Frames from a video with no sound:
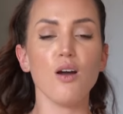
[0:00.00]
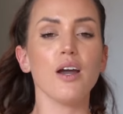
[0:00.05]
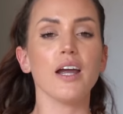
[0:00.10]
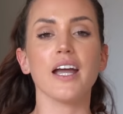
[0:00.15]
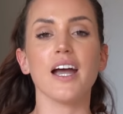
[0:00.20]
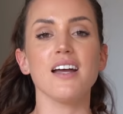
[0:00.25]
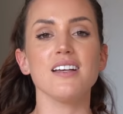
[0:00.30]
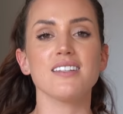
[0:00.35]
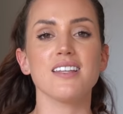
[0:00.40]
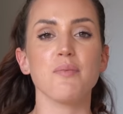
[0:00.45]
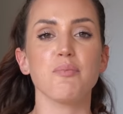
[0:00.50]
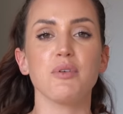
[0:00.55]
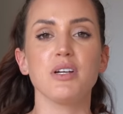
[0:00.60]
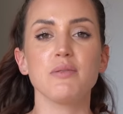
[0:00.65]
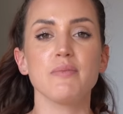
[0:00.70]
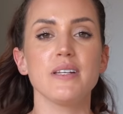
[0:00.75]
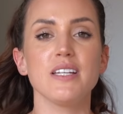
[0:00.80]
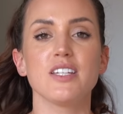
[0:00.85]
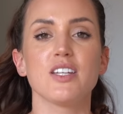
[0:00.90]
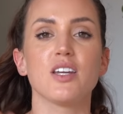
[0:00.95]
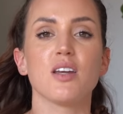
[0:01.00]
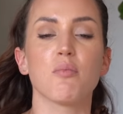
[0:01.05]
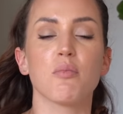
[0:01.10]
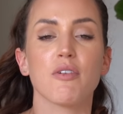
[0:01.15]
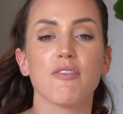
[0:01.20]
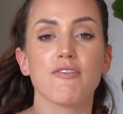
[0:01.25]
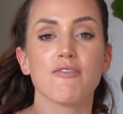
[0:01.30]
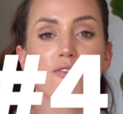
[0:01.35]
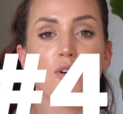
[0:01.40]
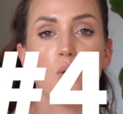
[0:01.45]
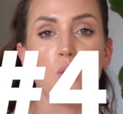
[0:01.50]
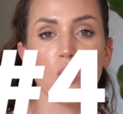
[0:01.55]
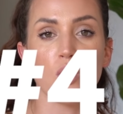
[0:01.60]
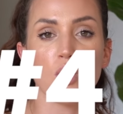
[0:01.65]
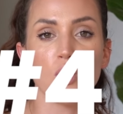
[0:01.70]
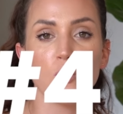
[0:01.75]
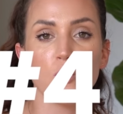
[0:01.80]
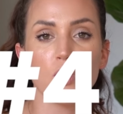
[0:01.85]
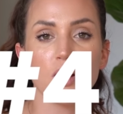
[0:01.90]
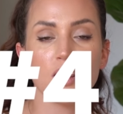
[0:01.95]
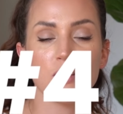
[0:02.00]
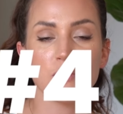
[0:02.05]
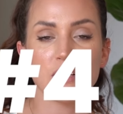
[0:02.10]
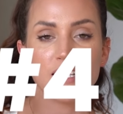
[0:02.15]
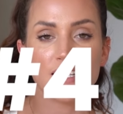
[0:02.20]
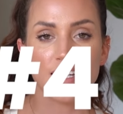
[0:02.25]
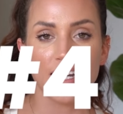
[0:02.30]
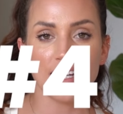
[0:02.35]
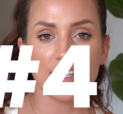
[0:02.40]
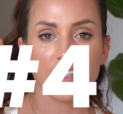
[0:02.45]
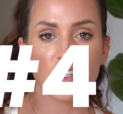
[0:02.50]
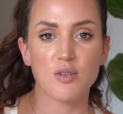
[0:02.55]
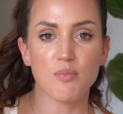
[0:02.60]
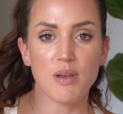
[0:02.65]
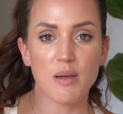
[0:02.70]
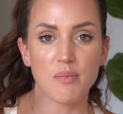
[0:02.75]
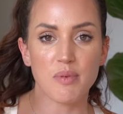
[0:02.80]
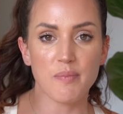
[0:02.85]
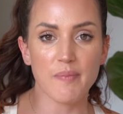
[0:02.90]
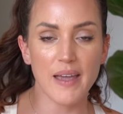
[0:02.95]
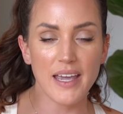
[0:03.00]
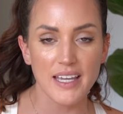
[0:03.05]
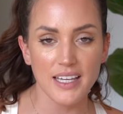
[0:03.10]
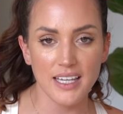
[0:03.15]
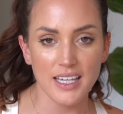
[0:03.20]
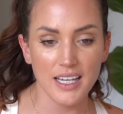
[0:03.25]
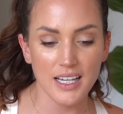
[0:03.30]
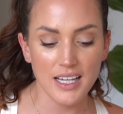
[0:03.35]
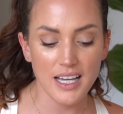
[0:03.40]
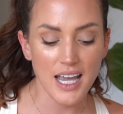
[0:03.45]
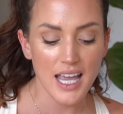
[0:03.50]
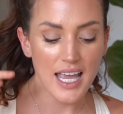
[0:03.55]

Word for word: All right guys, that brings me to number four, one of the mistakes that you may be making.